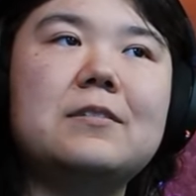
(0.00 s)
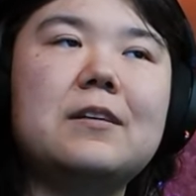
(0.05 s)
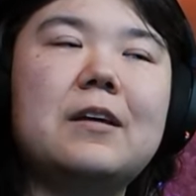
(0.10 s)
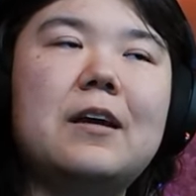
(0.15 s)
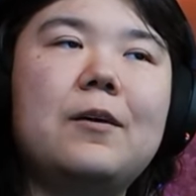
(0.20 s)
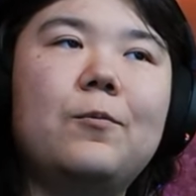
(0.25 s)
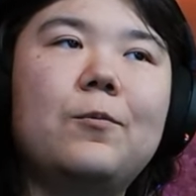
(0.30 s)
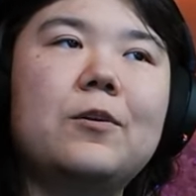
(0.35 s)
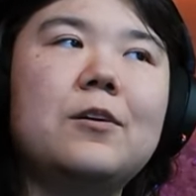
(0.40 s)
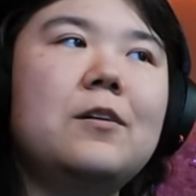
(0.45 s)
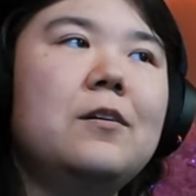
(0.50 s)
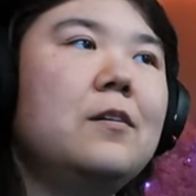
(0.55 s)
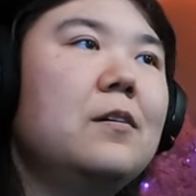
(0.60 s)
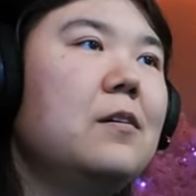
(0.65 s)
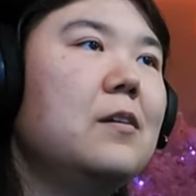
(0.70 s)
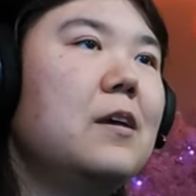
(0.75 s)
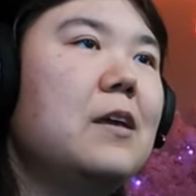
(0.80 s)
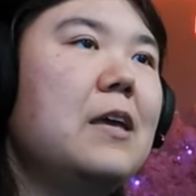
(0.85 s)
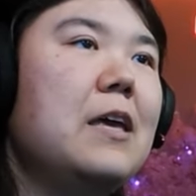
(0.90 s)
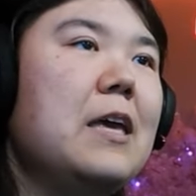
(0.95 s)
I wonder
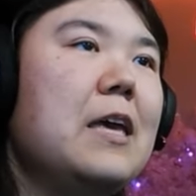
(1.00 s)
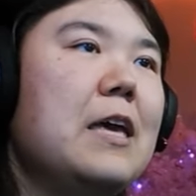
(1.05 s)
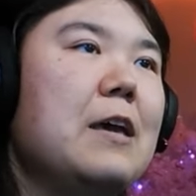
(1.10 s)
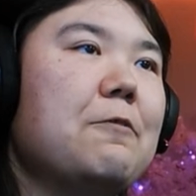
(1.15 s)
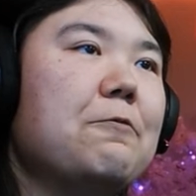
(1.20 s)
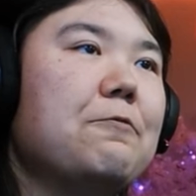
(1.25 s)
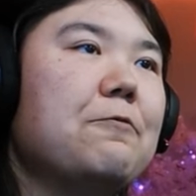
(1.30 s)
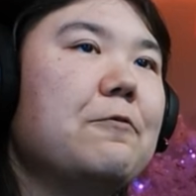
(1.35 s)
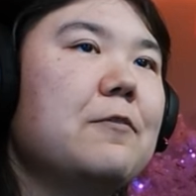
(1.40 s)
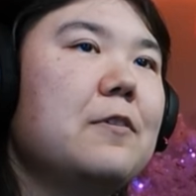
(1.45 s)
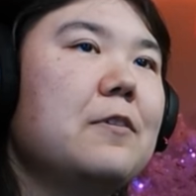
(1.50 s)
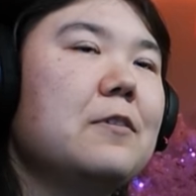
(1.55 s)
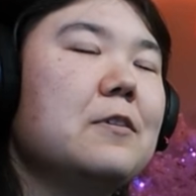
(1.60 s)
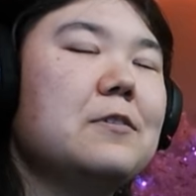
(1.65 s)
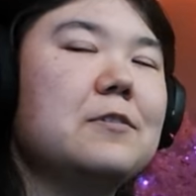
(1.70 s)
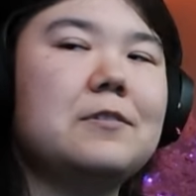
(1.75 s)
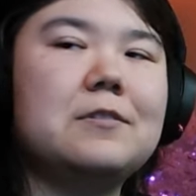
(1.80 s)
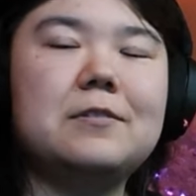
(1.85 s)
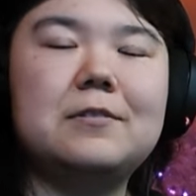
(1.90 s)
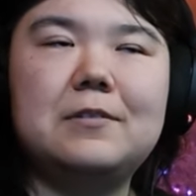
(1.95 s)
if
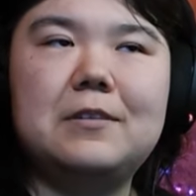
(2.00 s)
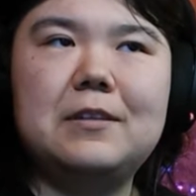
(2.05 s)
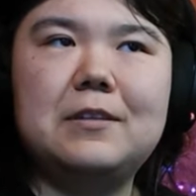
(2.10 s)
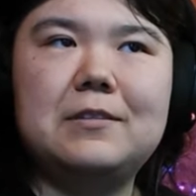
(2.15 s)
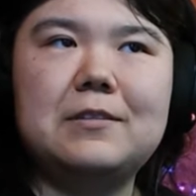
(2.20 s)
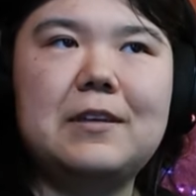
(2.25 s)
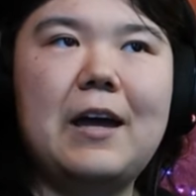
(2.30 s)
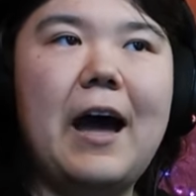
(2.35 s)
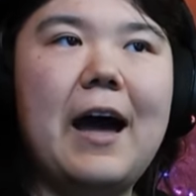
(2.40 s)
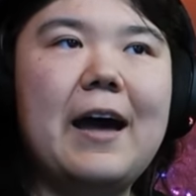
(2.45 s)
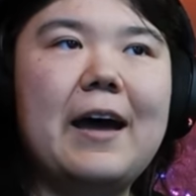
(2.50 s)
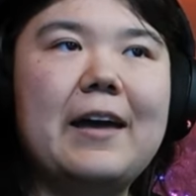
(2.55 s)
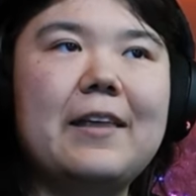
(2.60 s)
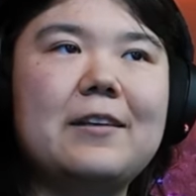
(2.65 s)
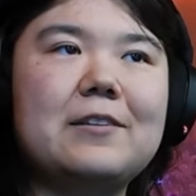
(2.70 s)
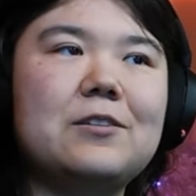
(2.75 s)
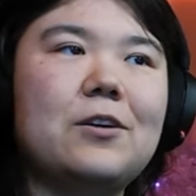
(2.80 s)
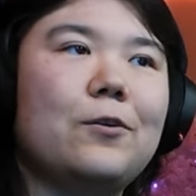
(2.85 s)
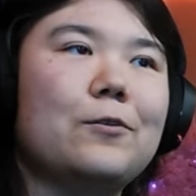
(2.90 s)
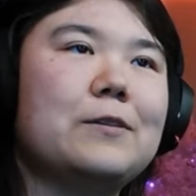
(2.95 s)
this guy,
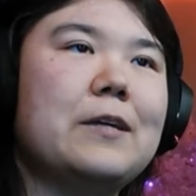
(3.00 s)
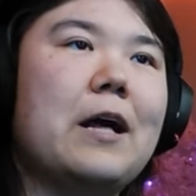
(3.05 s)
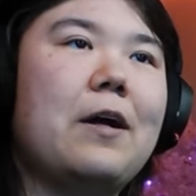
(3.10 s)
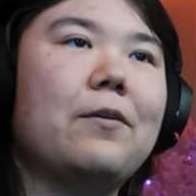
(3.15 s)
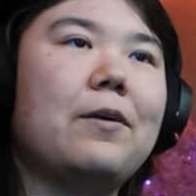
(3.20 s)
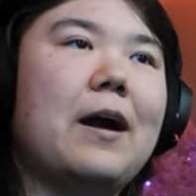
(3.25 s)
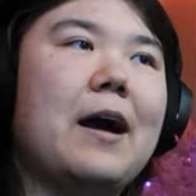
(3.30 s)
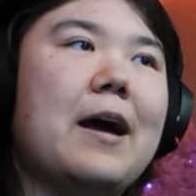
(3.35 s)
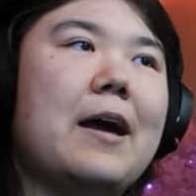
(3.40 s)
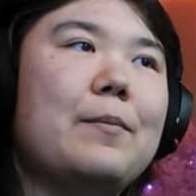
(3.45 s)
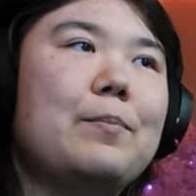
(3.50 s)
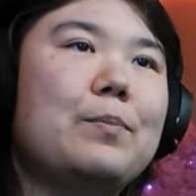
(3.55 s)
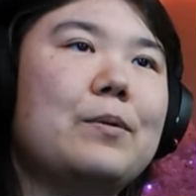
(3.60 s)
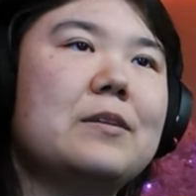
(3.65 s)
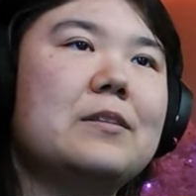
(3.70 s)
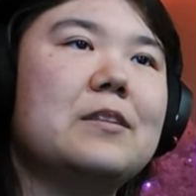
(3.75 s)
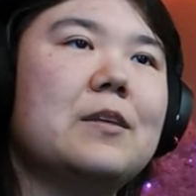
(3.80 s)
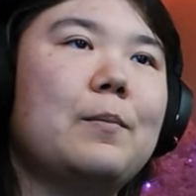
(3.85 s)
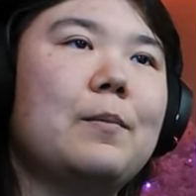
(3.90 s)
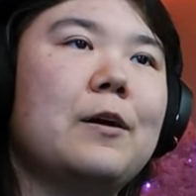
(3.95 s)
this hotel guy,
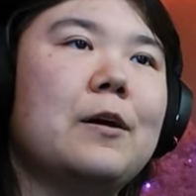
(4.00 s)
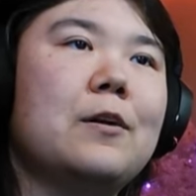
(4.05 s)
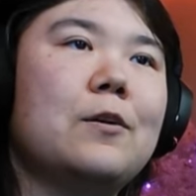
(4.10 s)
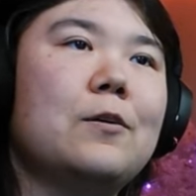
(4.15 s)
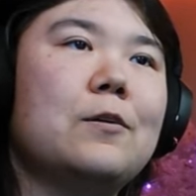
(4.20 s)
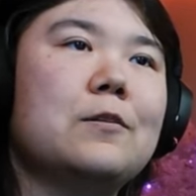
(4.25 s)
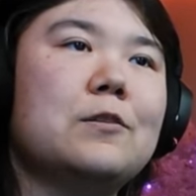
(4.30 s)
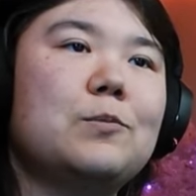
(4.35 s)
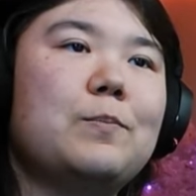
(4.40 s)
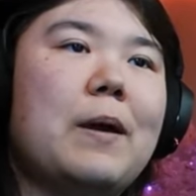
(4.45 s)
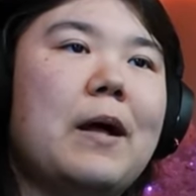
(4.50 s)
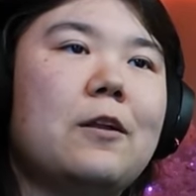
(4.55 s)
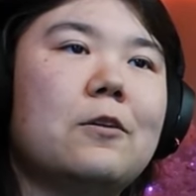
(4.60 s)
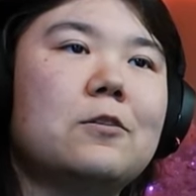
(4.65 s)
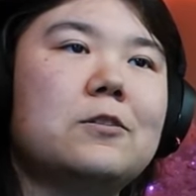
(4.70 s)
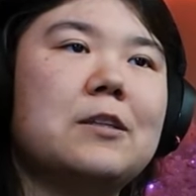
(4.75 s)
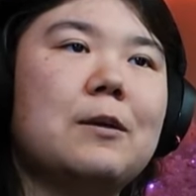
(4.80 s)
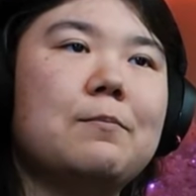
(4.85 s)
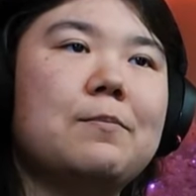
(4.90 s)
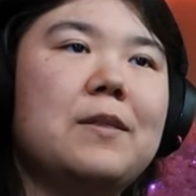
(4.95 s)
puts them under a spell or
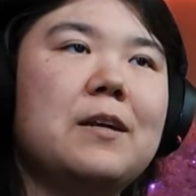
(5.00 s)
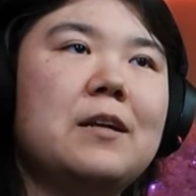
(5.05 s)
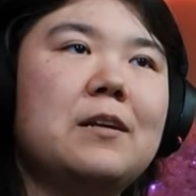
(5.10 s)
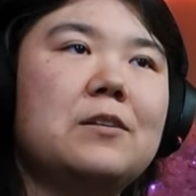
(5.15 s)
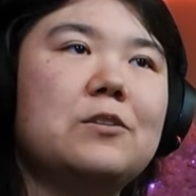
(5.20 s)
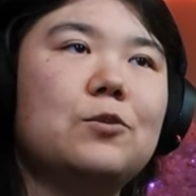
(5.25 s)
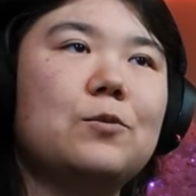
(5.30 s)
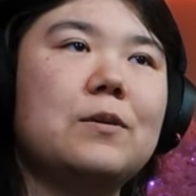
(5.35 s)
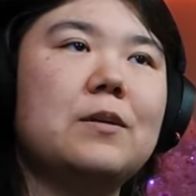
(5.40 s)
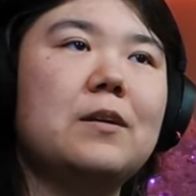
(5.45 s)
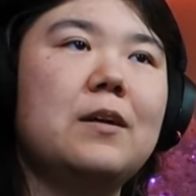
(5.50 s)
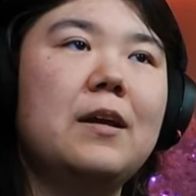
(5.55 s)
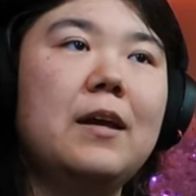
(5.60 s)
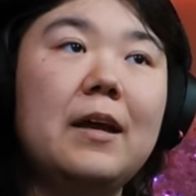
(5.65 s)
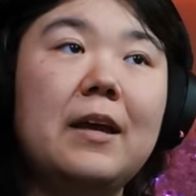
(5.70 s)
something to it.